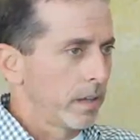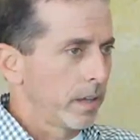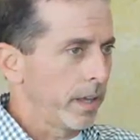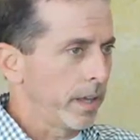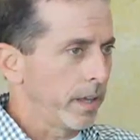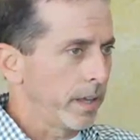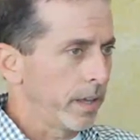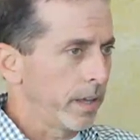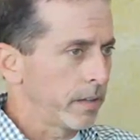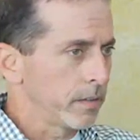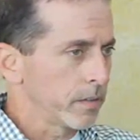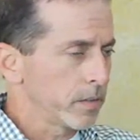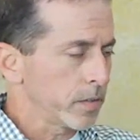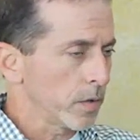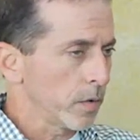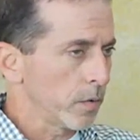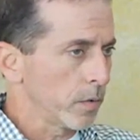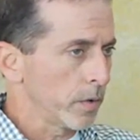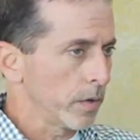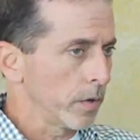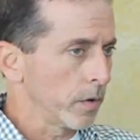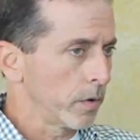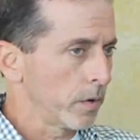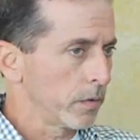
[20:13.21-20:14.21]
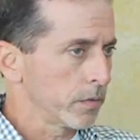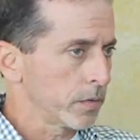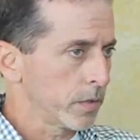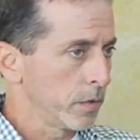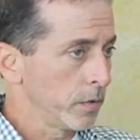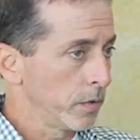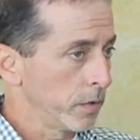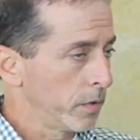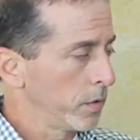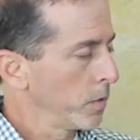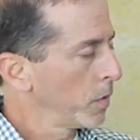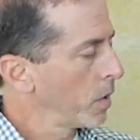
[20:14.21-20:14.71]
and, and so you so
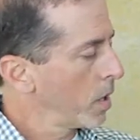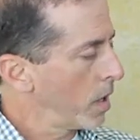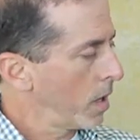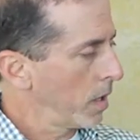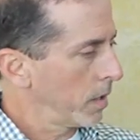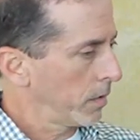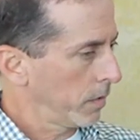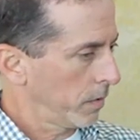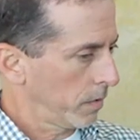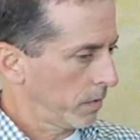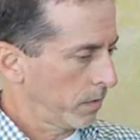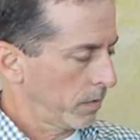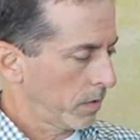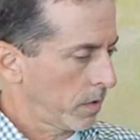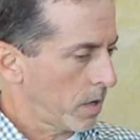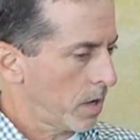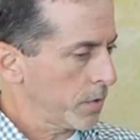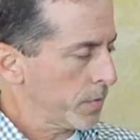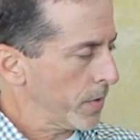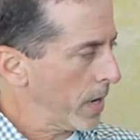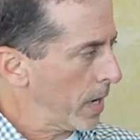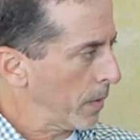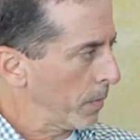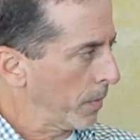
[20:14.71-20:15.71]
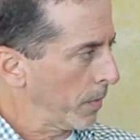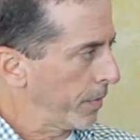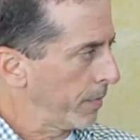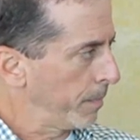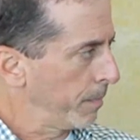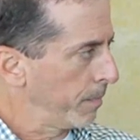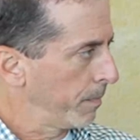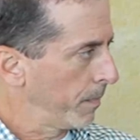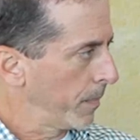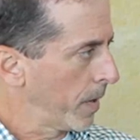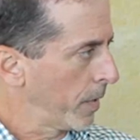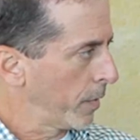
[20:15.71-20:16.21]
you con contract with
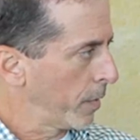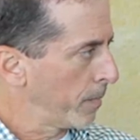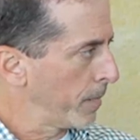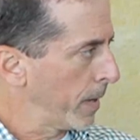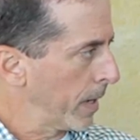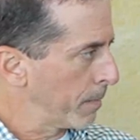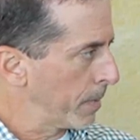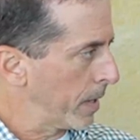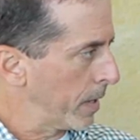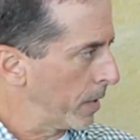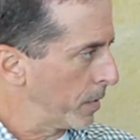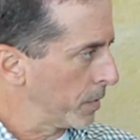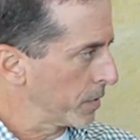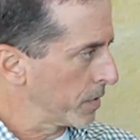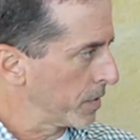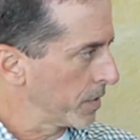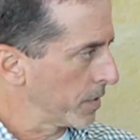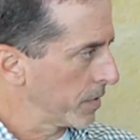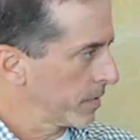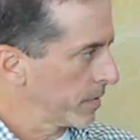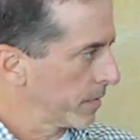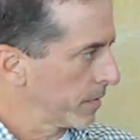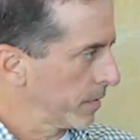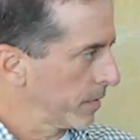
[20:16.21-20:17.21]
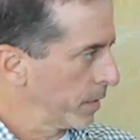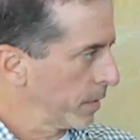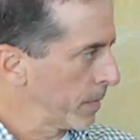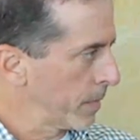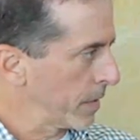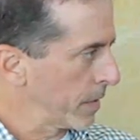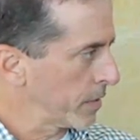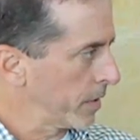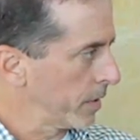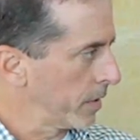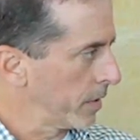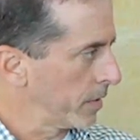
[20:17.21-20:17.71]
other big bells. You
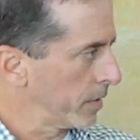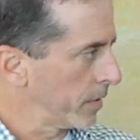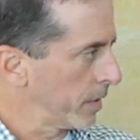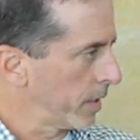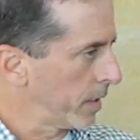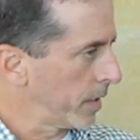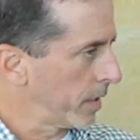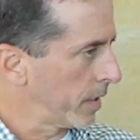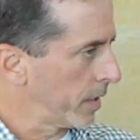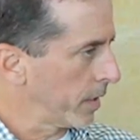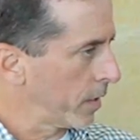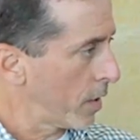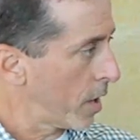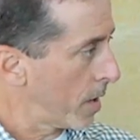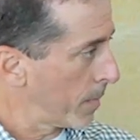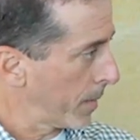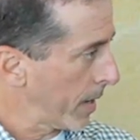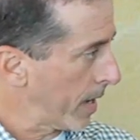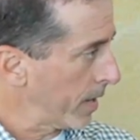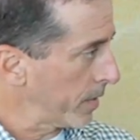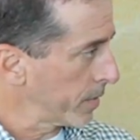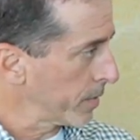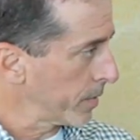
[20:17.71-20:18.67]
mentioned uh, Comcast,